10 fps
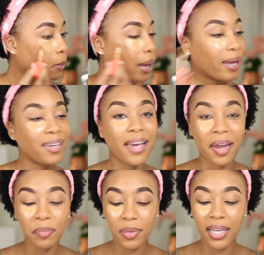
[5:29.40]
I
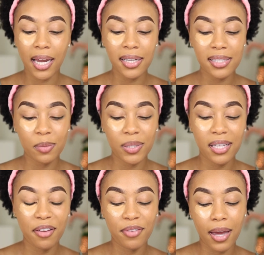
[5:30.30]
can be a little bit
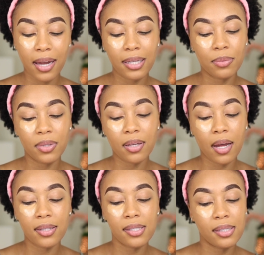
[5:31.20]
heavy-handed with
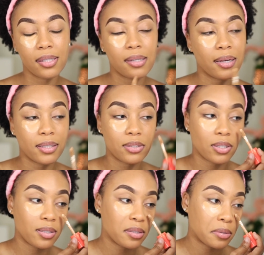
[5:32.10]
concealer. It's
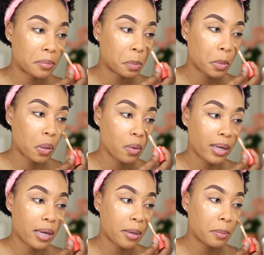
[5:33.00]
just how I
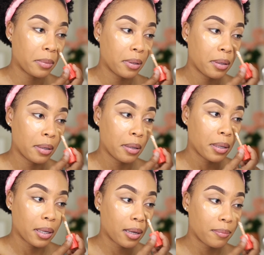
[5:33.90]
am.
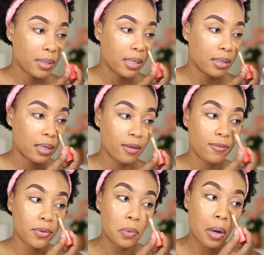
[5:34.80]
I mean,
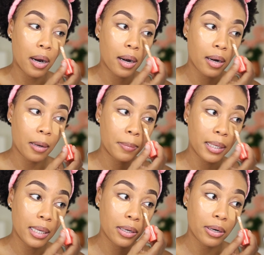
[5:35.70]
if you are a
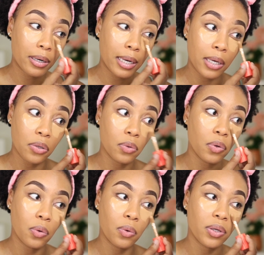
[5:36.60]
beginner, then you
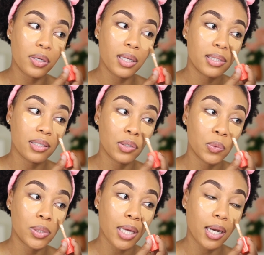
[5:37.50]
know you need to
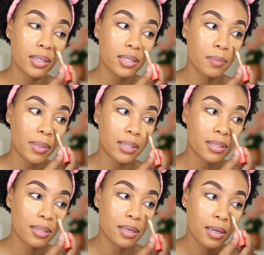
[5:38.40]
use a little
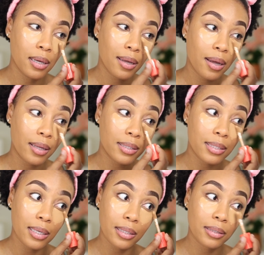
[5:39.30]
bit
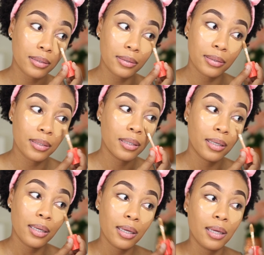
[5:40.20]
until
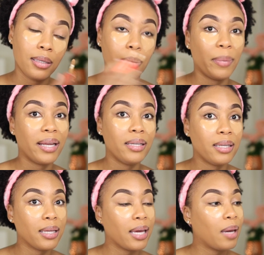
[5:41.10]
your
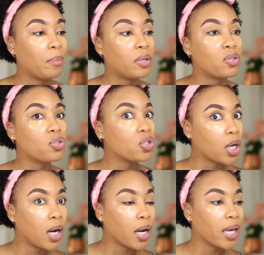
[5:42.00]
blending game is
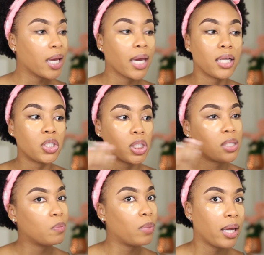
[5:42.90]
strong. You can
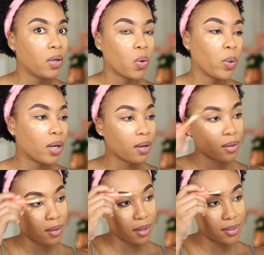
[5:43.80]
just blend quick,
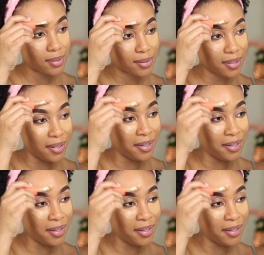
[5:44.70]
because